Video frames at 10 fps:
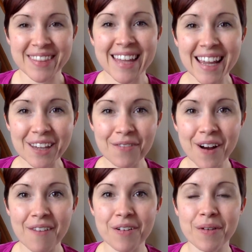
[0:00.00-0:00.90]
Thank you for
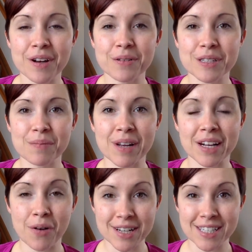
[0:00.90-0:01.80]
everyone who submitted
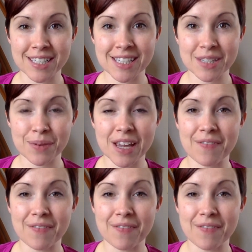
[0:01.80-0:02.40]
questions this week.